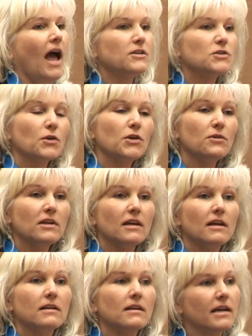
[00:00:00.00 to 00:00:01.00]
And so you
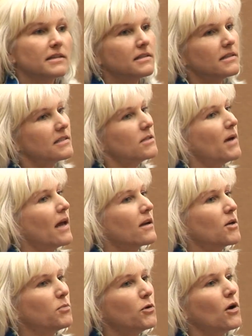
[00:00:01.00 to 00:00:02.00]
need a
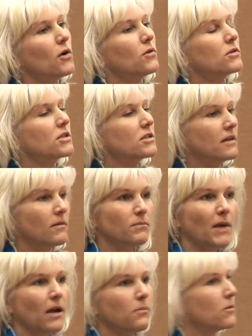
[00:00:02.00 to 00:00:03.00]
systematic approach,
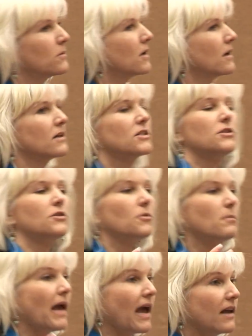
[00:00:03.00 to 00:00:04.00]
paperwork,
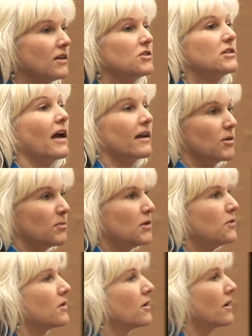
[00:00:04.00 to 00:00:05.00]
to manage that
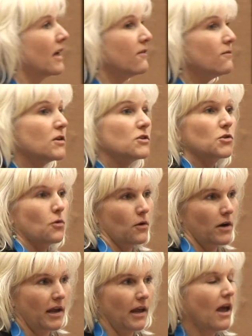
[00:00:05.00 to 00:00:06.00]
computer
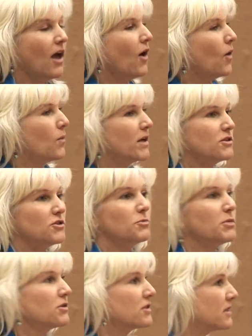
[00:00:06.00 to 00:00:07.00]
inventory. When did
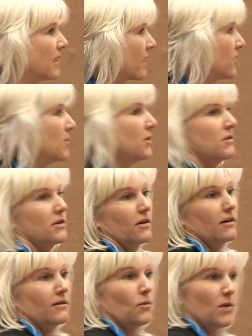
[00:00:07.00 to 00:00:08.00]
you purchase that
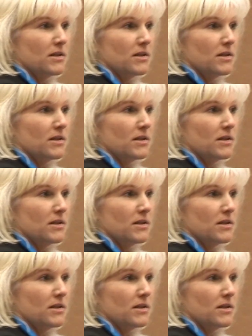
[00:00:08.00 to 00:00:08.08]
computer?